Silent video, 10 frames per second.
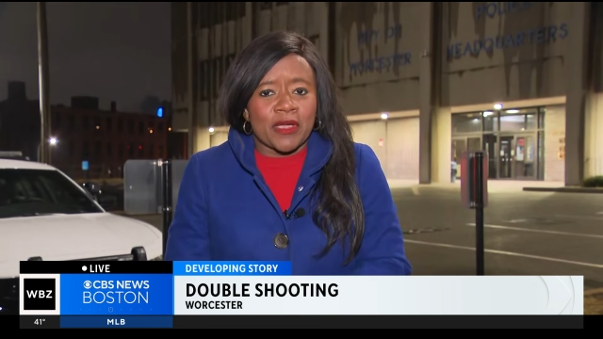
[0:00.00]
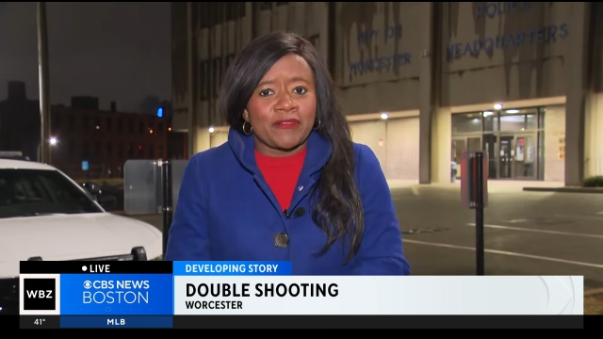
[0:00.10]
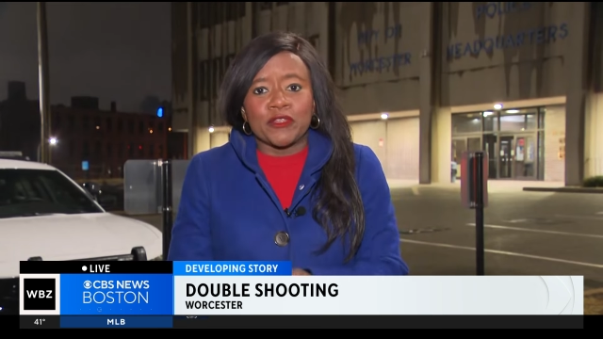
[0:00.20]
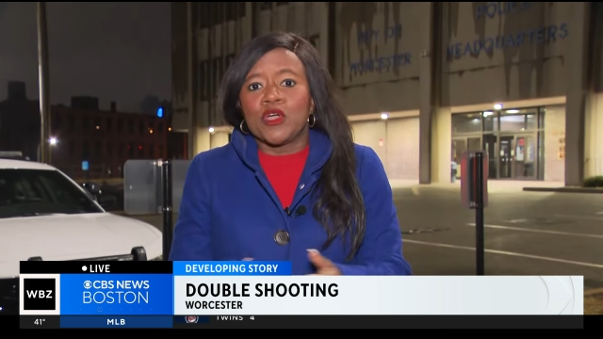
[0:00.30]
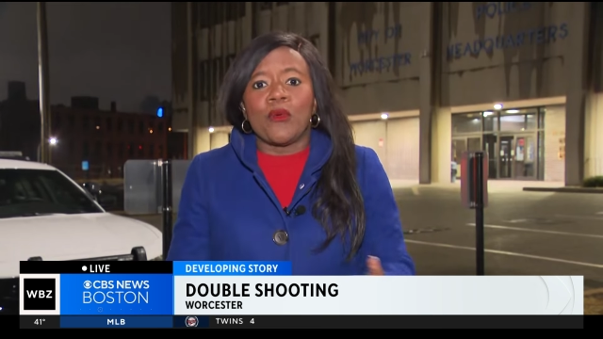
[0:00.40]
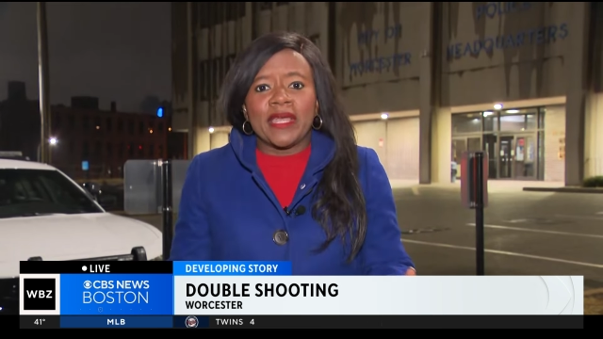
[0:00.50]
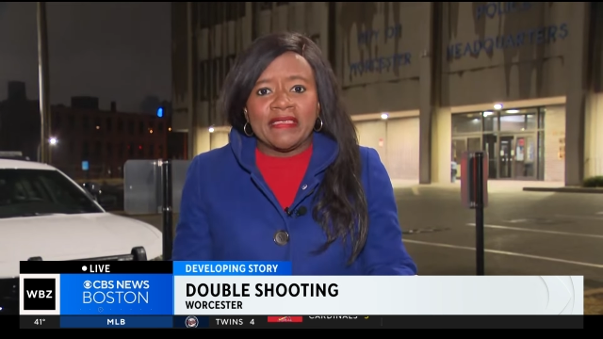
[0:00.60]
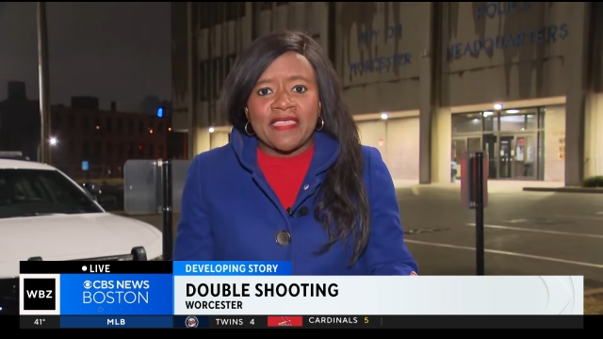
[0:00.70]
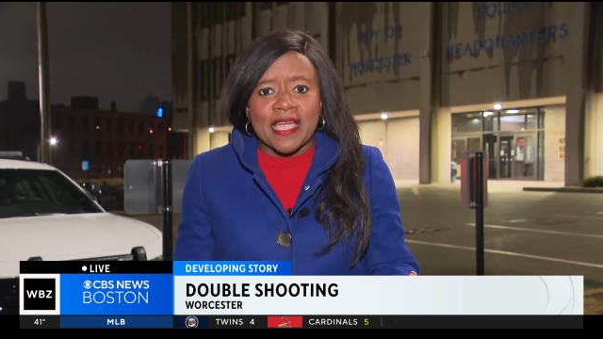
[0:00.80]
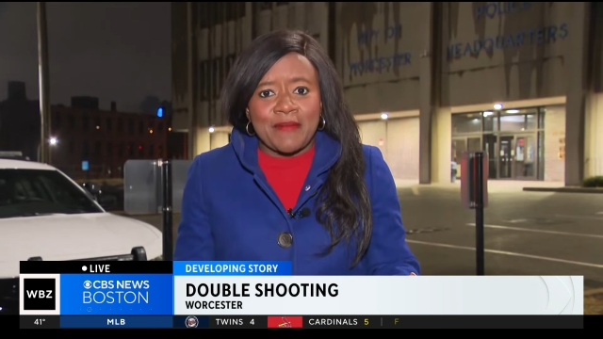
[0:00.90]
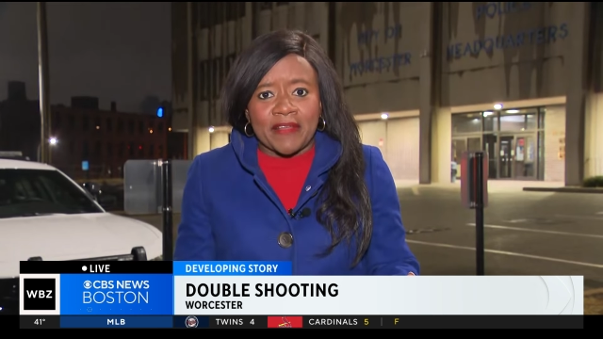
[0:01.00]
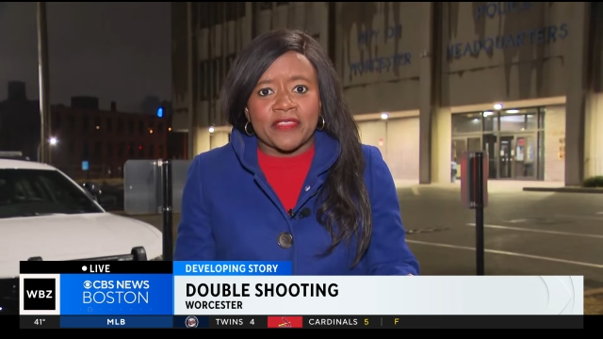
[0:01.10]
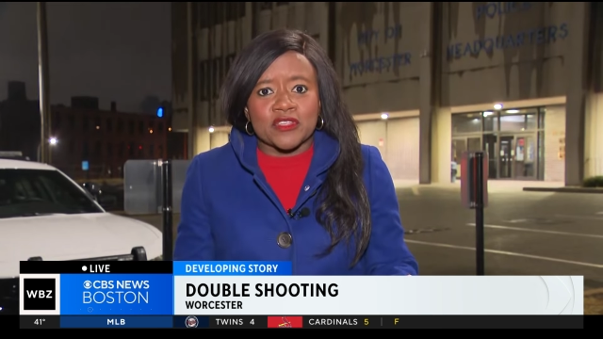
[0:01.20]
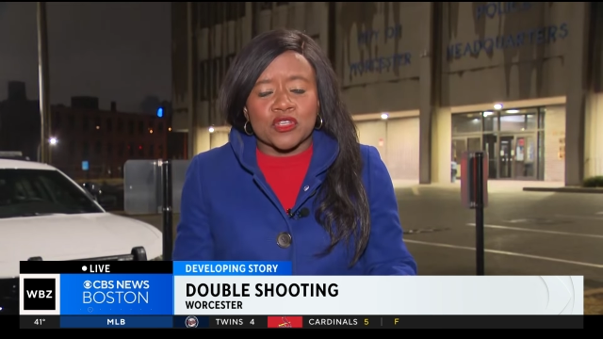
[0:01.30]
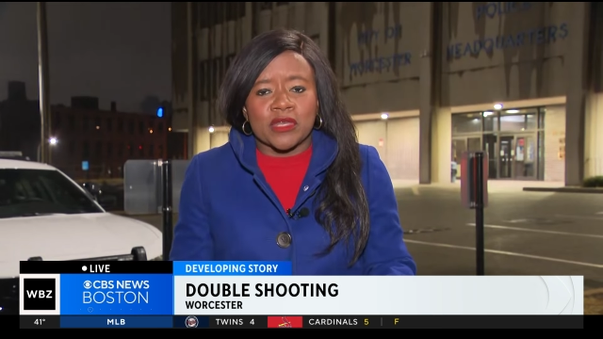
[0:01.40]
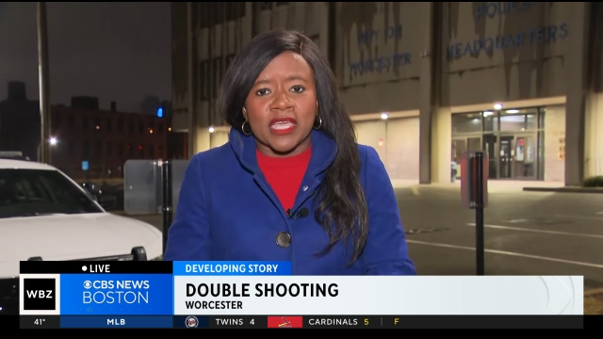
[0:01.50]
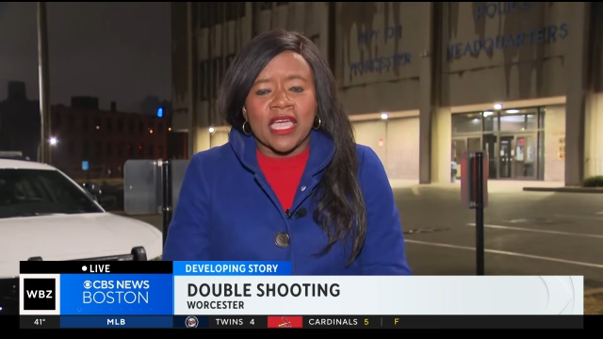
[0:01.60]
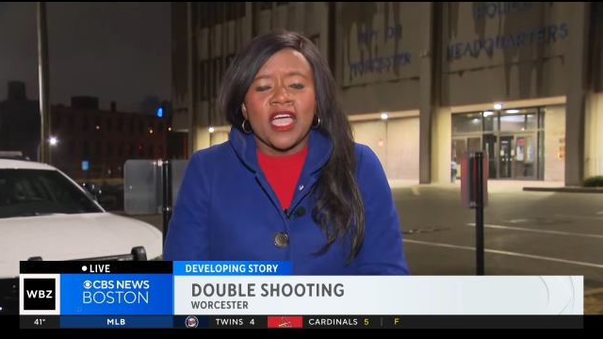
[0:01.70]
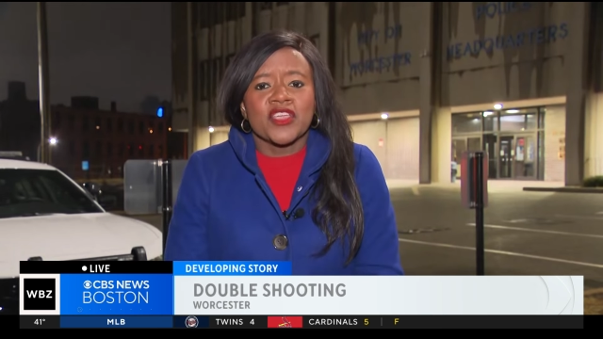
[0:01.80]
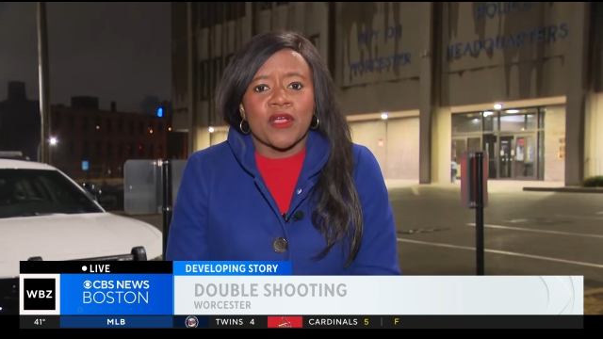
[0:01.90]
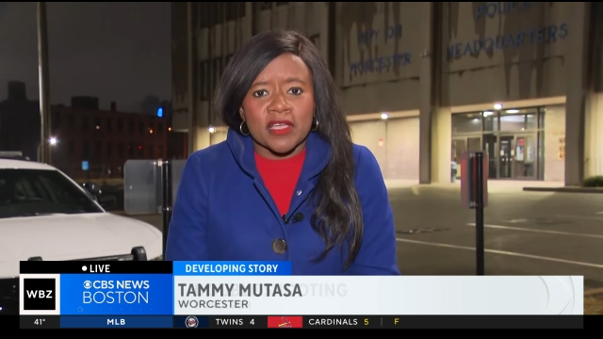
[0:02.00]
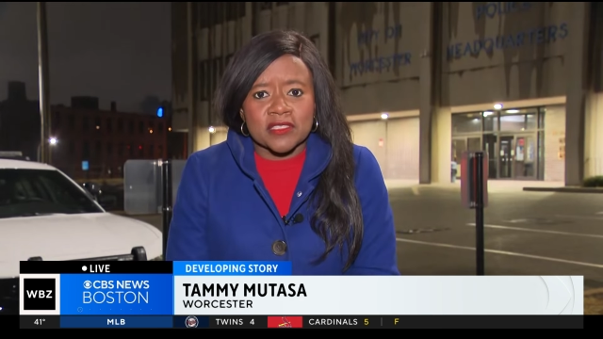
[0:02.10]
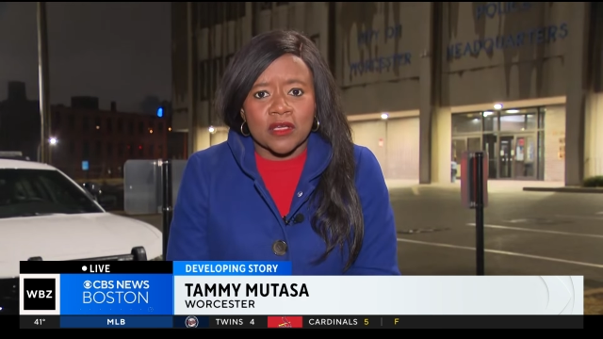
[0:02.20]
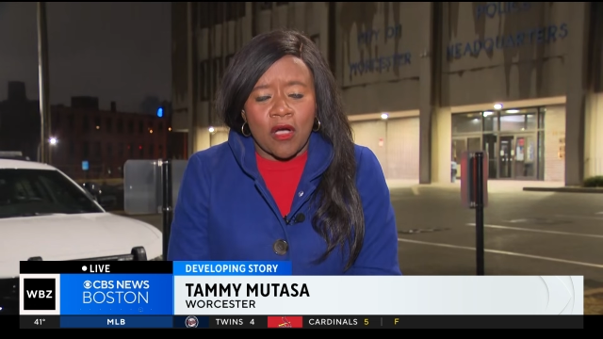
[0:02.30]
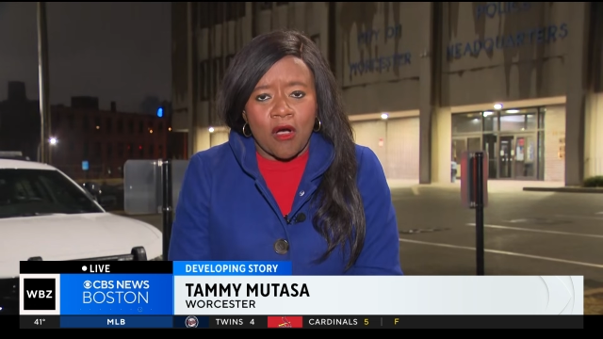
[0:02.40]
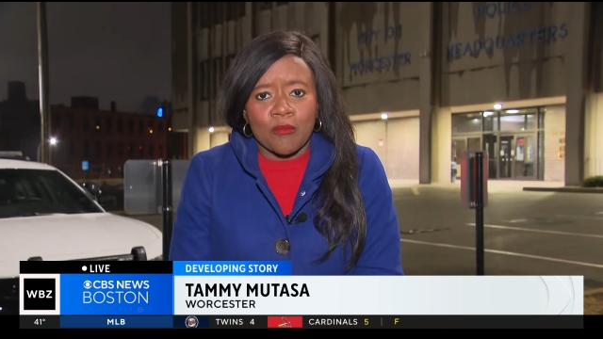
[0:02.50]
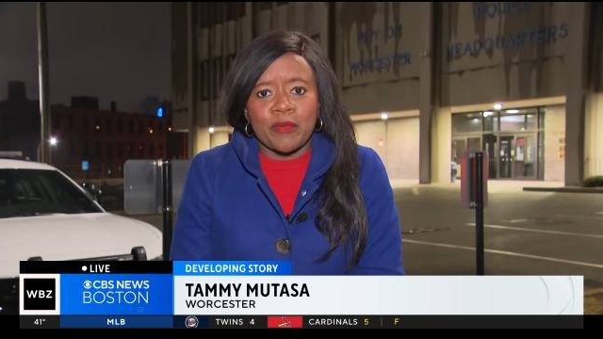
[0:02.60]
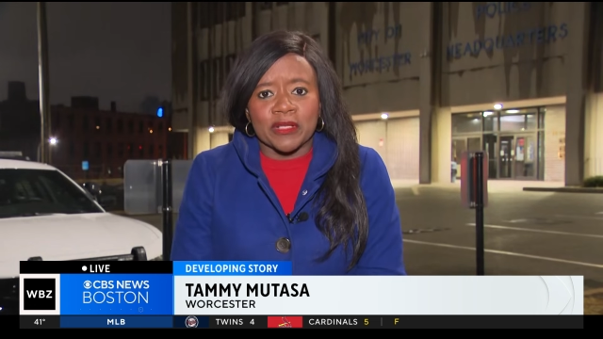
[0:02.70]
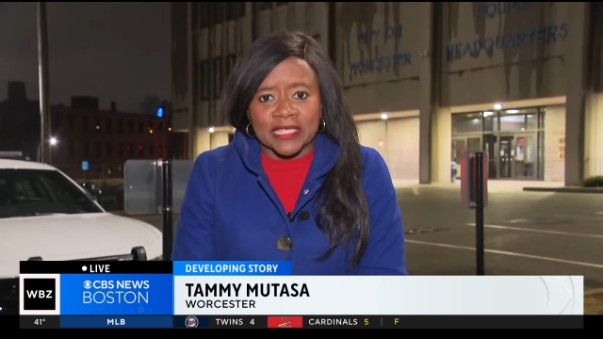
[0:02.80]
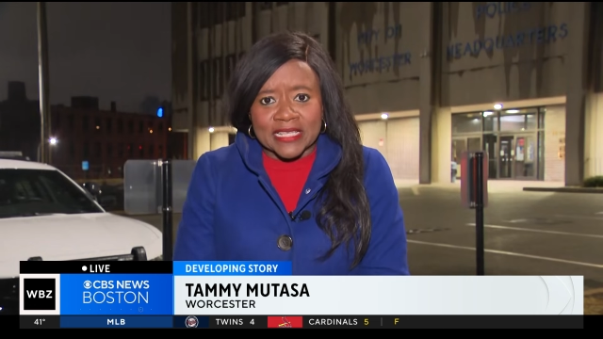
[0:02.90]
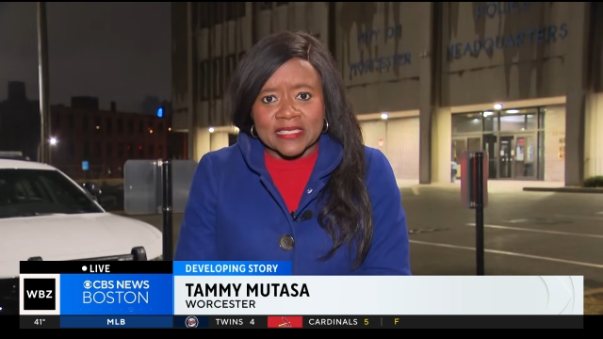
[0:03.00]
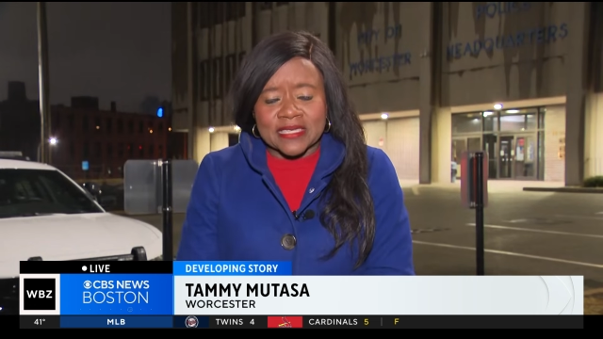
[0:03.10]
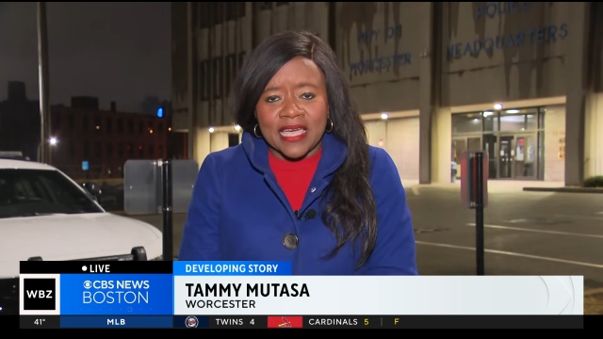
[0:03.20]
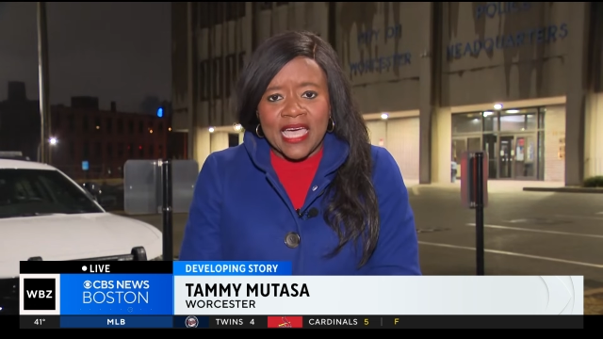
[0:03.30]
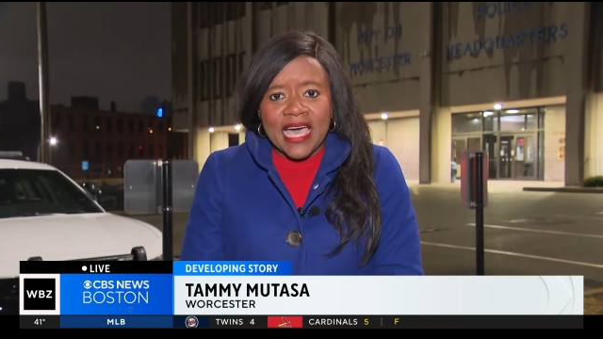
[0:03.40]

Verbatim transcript: If you know anything about the shooting, you're asked to call police.